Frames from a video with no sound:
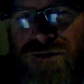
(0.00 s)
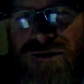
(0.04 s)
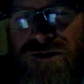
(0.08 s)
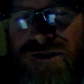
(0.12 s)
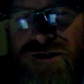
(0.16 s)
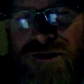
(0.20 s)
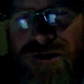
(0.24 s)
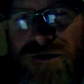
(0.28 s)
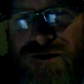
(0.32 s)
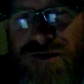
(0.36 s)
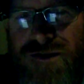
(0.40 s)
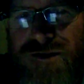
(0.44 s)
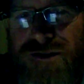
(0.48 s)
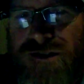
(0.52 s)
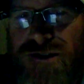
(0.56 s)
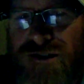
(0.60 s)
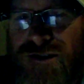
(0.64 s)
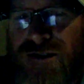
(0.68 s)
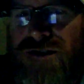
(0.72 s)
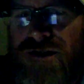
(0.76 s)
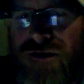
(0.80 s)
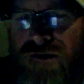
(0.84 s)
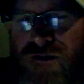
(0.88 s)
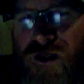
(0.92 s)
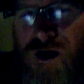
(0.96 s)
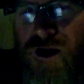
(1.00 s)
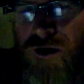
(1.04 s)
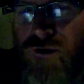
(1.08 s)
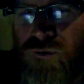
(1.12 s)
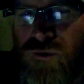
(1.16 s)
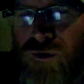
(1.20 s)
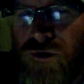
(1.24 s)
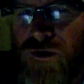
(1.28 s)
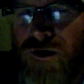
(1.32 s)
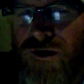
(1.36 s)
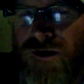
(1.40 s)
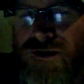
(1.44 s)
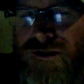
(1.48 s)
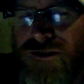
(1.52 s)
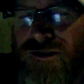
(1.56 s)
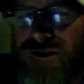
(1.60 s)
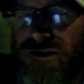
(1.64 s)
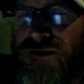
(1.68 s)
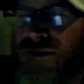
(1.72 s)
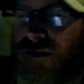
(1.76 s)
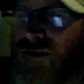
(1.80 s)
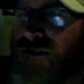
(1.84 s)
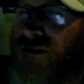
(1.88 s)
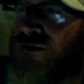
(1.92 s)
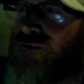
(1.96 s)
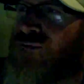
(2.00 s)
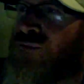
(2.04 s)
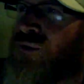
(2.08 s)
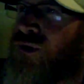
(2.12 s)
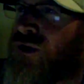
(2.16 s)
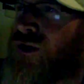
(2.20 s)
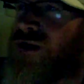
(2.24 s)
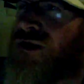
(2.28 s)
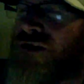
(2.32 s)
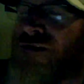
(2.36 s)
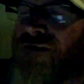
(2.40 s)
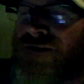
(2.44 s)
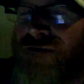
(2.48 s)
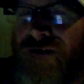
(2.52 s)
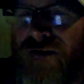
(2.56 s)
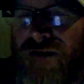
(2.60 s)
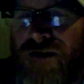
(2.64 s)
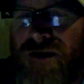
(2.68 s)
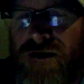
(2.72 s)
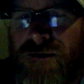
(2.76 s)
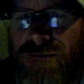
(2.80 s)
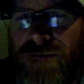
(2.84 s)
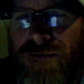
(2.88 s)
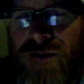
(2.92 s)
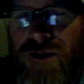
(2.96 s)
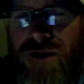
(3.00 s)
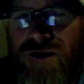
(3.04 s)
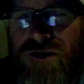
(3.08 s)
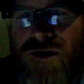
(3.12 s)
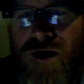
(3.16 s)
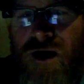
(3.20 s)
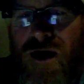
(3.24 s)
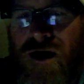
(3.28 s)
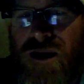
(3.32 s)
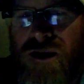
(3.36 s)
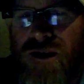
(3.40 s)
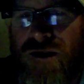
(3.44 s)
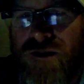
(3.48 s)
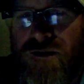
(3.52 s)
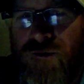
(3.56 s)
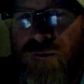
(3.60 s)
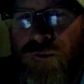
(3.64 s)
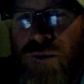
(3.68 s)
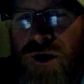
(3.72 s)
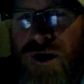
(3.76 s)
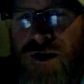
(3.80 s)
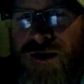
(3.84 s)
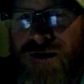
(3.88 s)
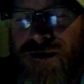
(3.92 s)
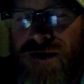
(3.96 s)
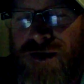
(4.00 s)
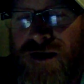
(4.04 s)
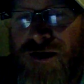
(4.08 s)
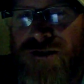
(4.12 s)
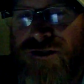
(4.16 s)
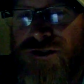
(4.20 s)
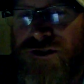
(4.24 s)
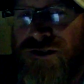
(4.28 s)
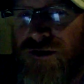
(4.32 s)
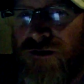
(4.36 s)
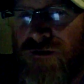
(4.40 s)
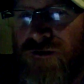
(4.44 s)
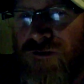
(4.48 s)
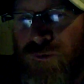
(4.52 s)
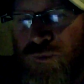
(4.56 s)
series, it's a lot of work. It's plenty of time. And then you add in the meditation and the